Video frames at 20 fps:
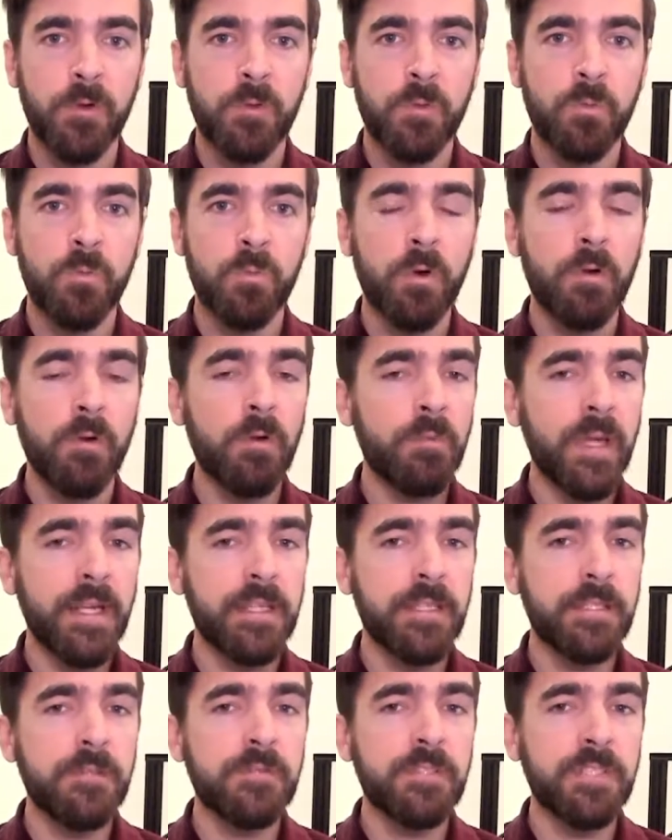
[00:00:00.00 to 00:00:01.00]
We're
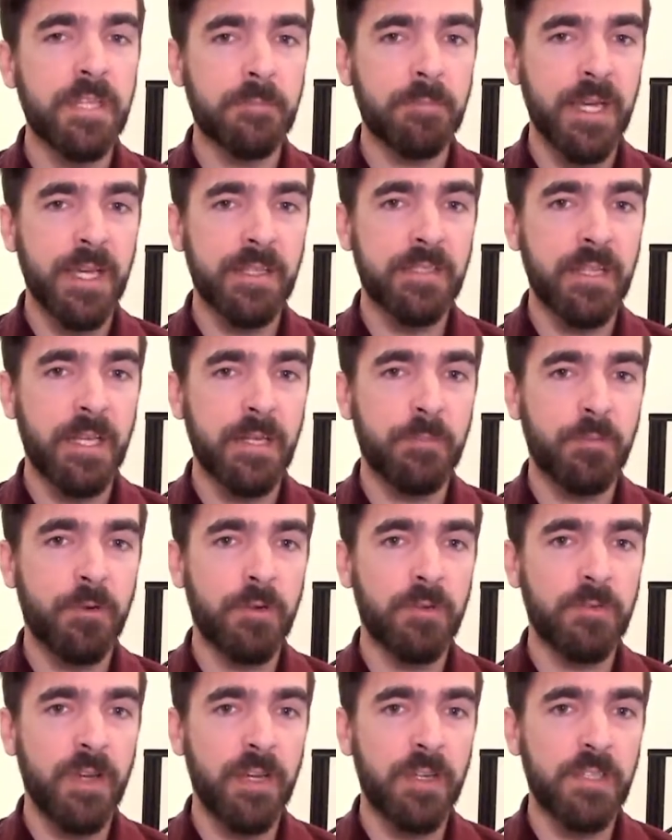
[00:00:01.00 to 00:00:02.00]
already using baseline
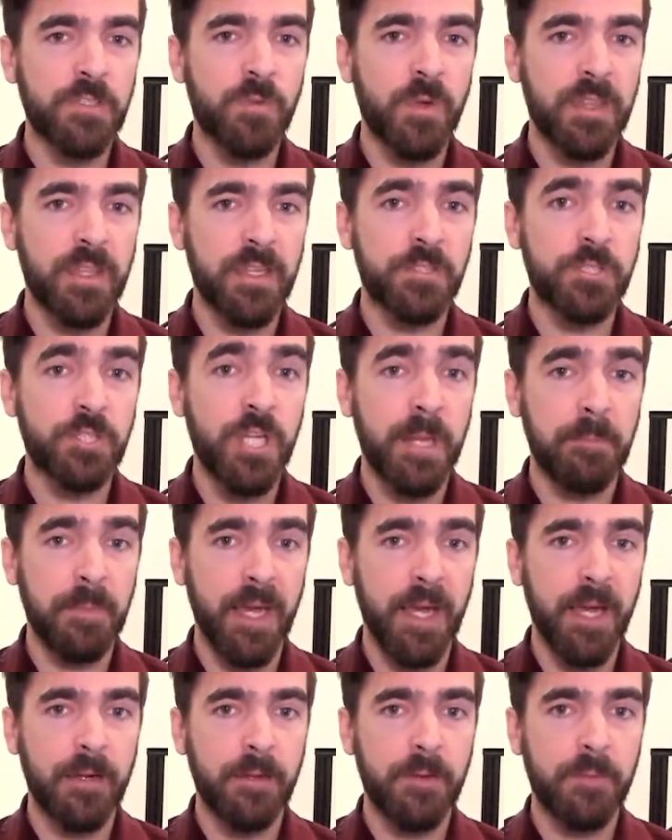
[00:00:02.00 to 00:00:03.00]
profiles within
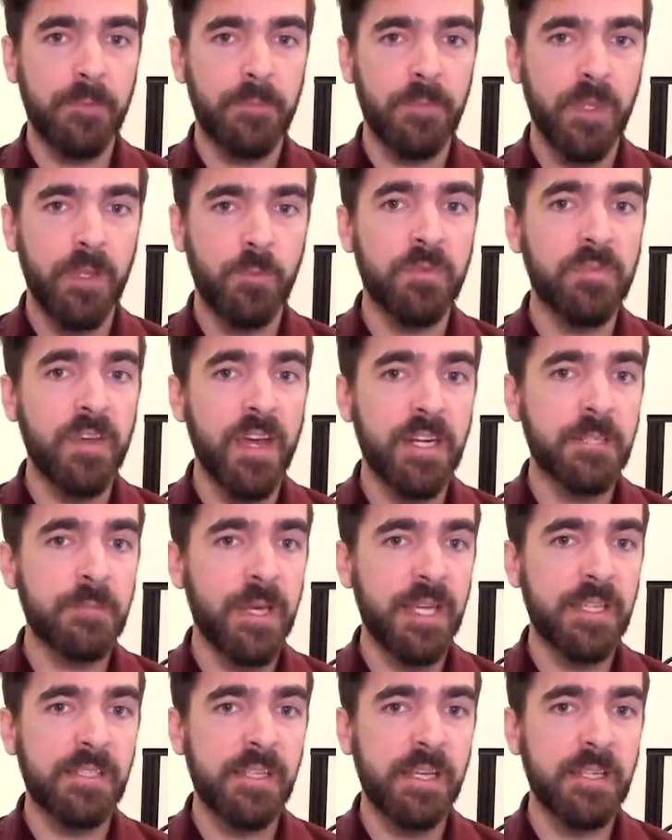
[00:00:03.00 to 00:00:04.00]
Jetpack. We've added
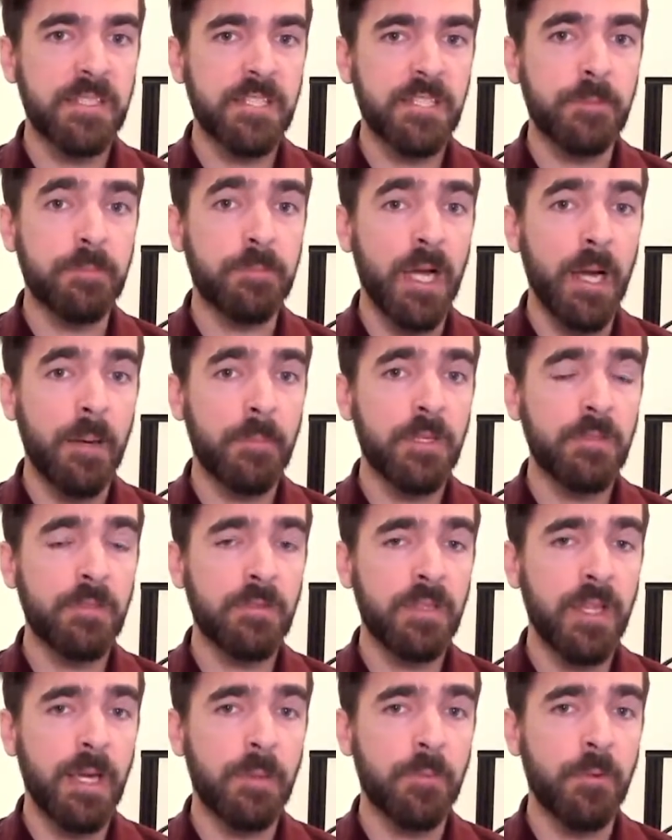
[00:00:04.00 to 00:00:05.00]
baselines to
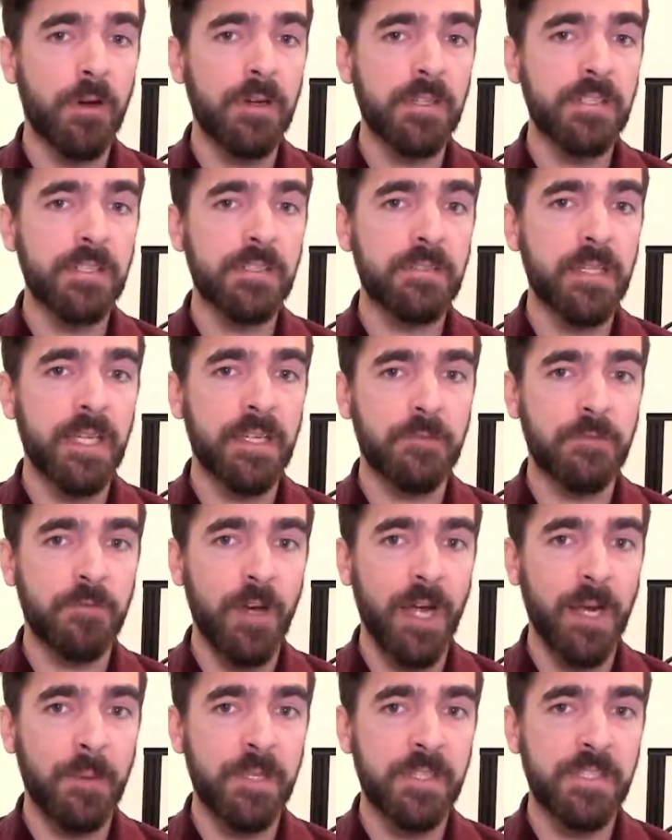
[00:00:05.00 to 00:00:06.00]
popular libraries like
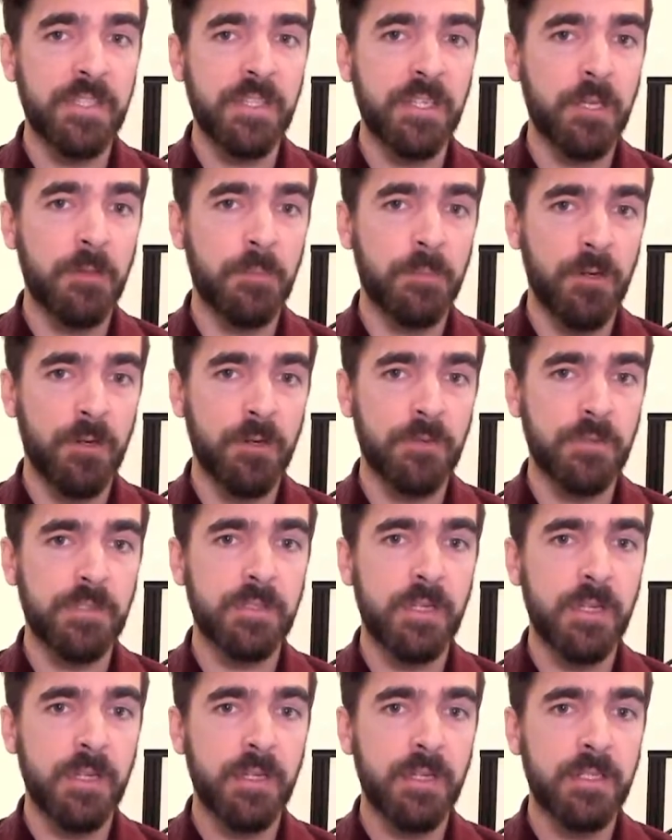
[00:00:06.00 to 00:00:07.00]
Fragments and
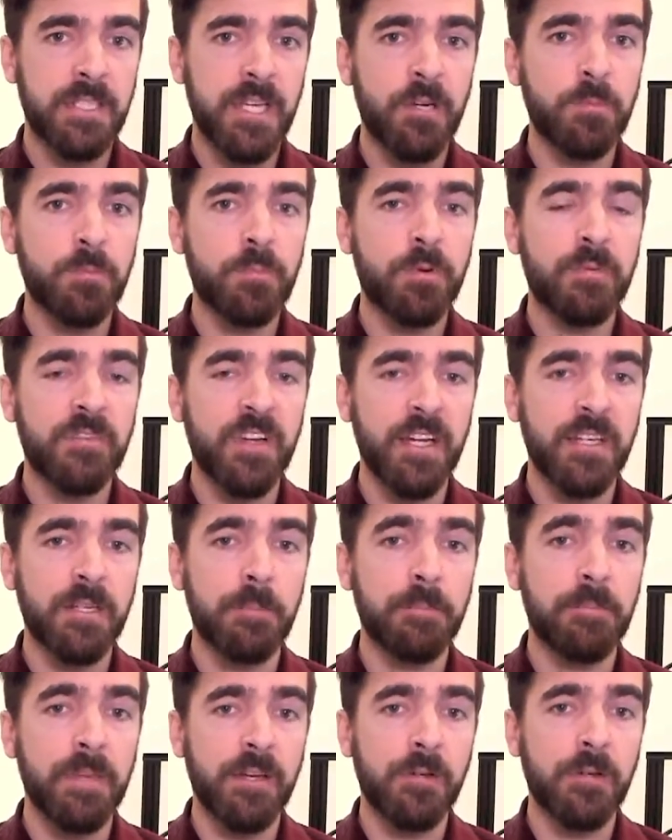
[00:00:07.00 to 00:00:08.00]
Compose to help provide a
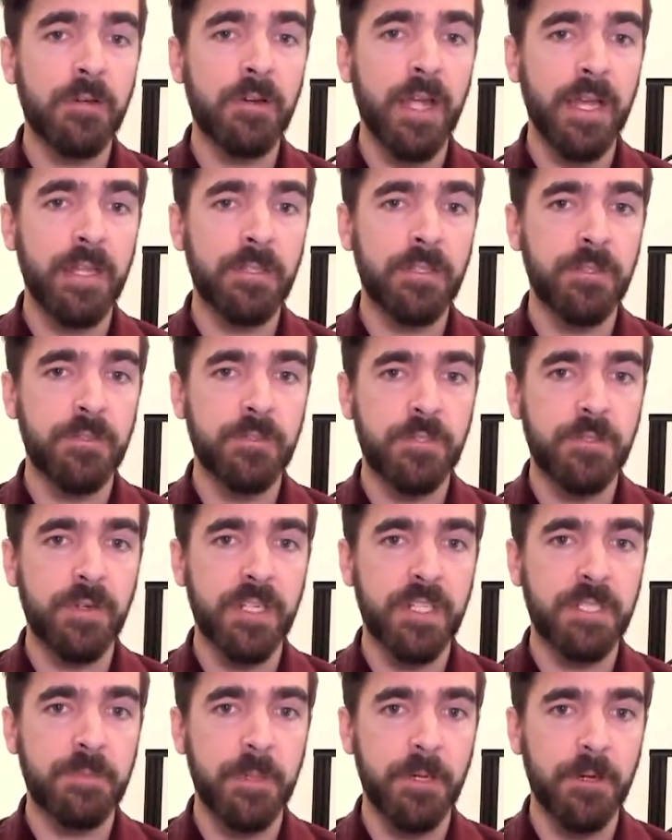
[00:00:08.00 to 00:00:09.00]
better end-user
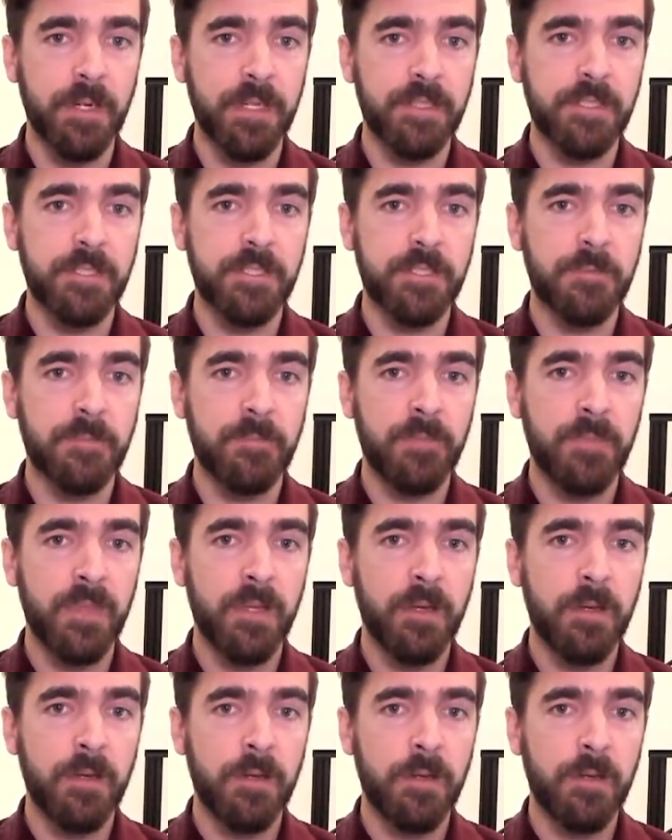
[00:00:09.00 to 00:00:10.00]
experience.
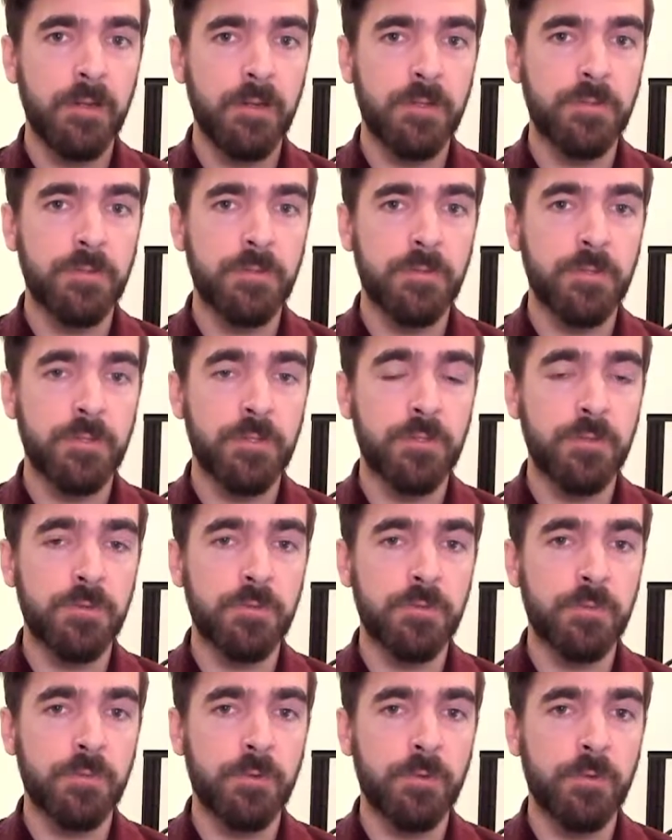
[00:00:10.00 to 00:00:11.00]

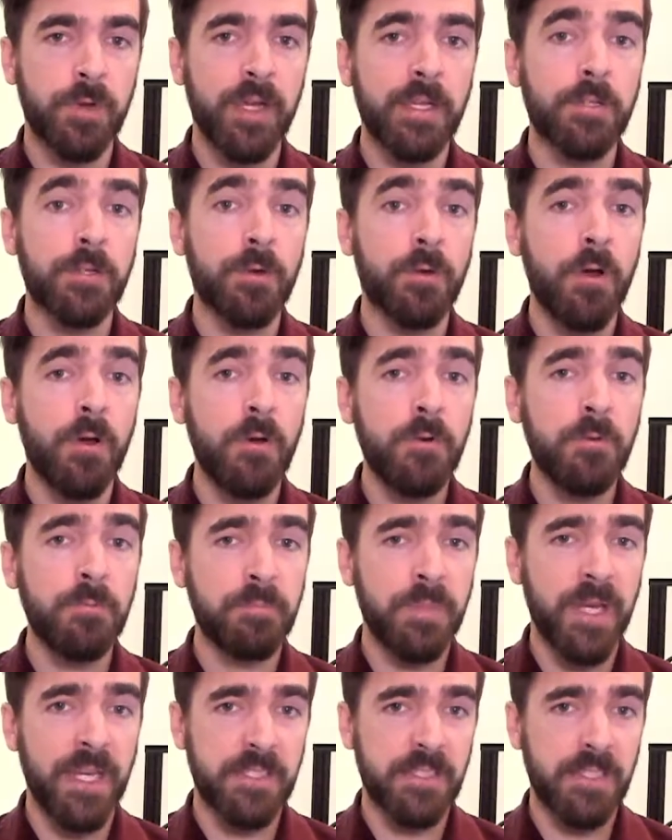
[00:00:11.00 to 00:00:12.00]
To create your
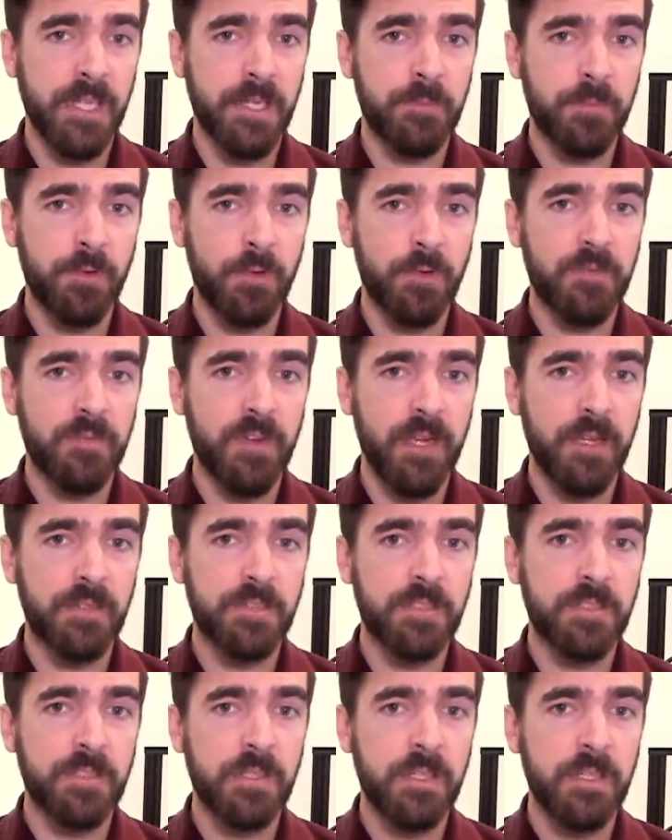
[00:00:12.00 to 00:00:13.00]
own baseline
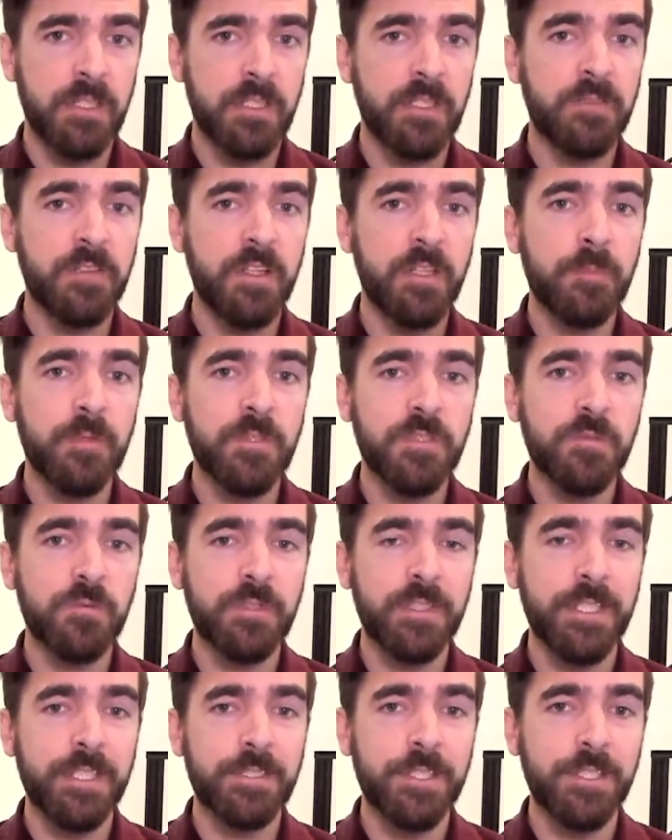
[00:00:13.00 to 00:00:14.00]
profiles, developers
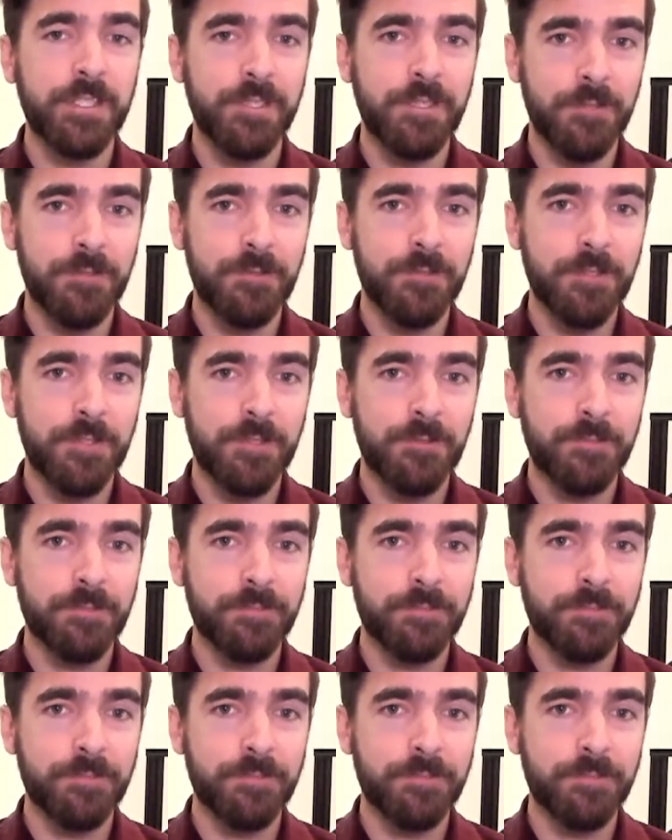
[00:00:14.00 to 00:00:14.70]
will need to use